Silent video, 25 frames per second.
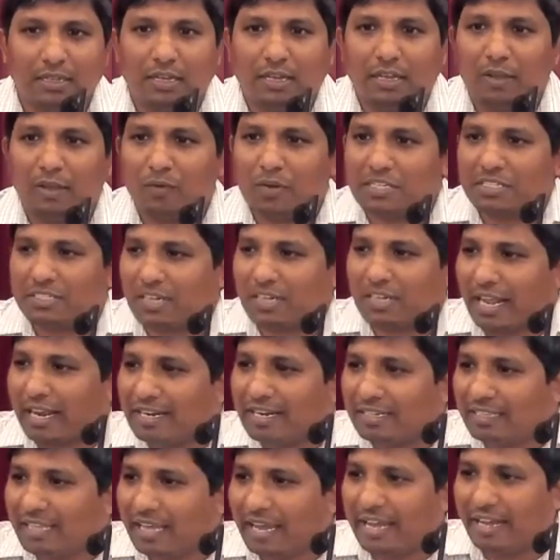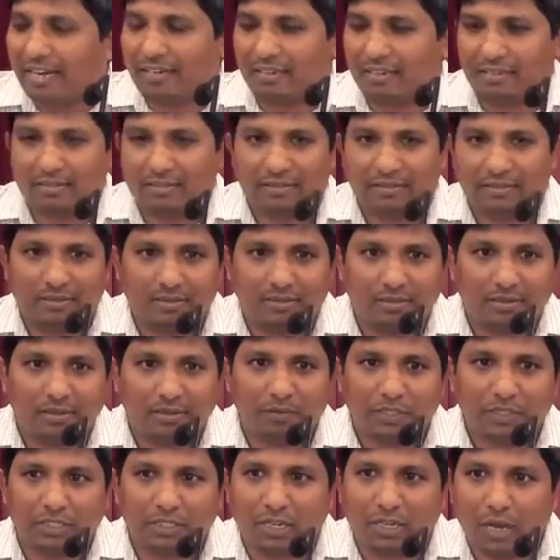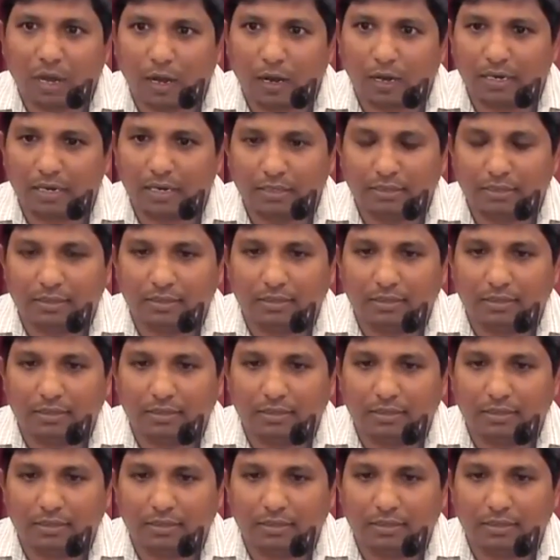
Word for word: He was right there with God